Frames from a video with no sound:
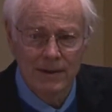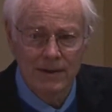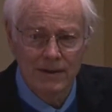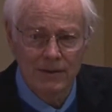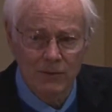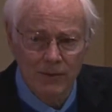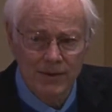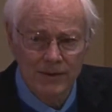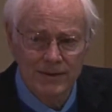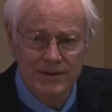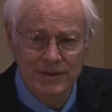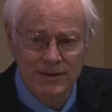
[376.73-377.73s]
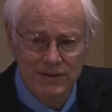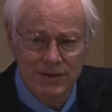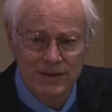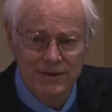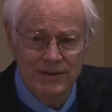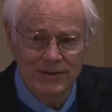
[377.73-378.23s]
lawyers and
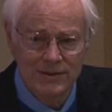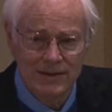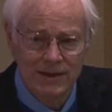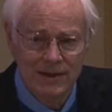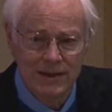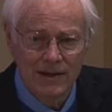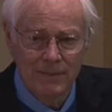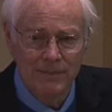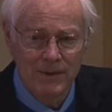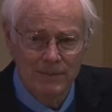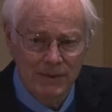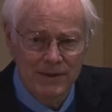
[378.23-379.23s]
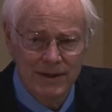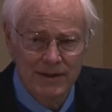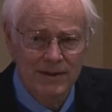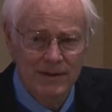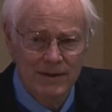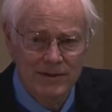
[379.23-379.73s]
judges, but
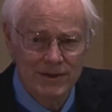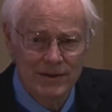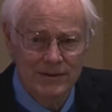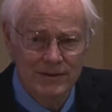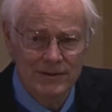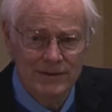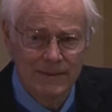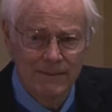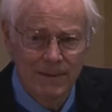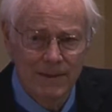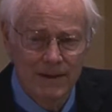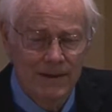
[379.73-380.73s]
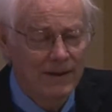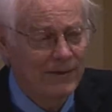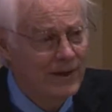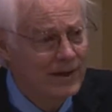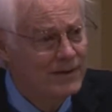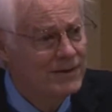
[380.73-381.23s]
particularly judges. And
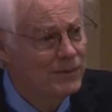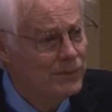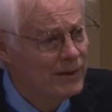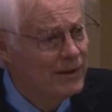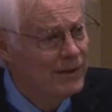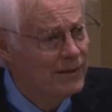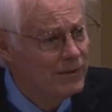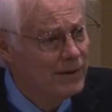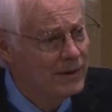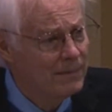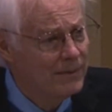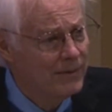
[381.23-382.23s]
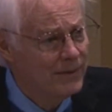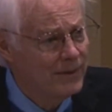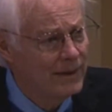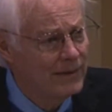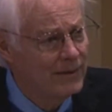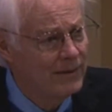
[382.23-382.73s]
that is a really incredible
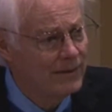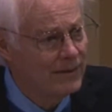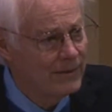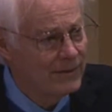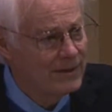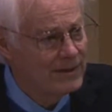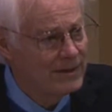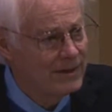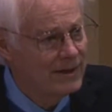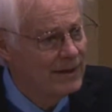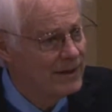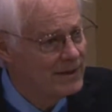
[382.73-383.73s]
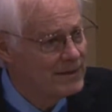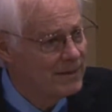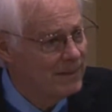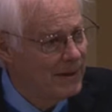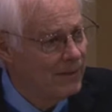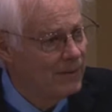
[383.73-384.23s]
thought that the third estate has the
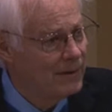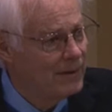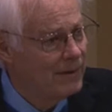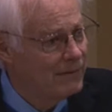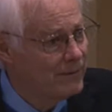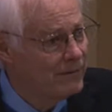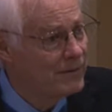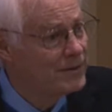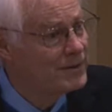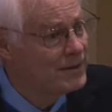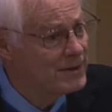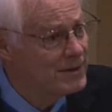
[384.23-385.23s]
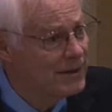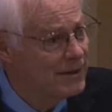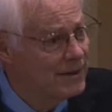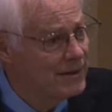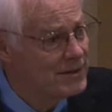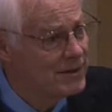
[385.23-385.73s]
power of the first and
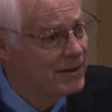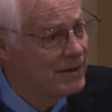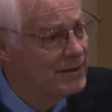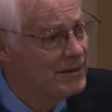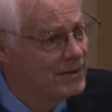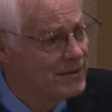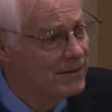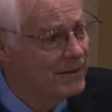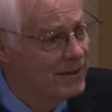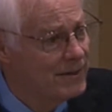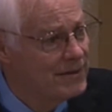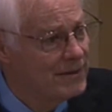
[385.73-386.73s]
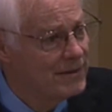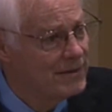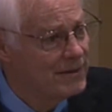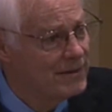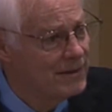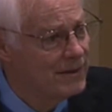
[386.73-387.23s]
second estates in certain
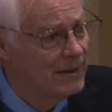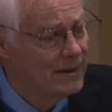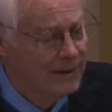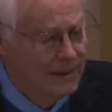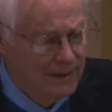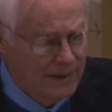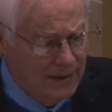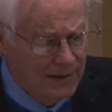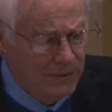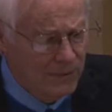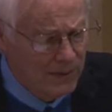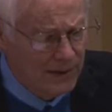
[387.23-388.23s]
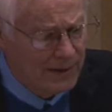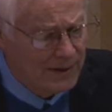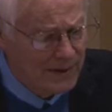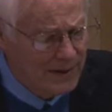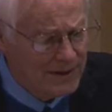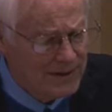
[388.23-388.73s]
instances. And a
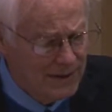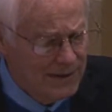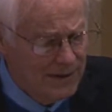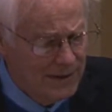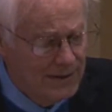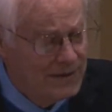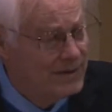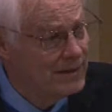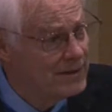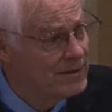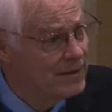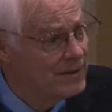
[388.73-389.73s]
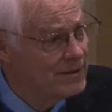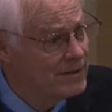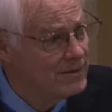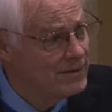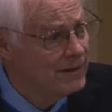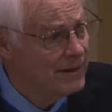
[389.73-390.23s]
classic case is
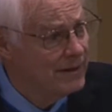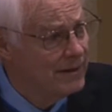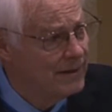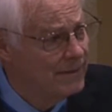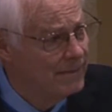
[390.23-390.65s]
Citizens United,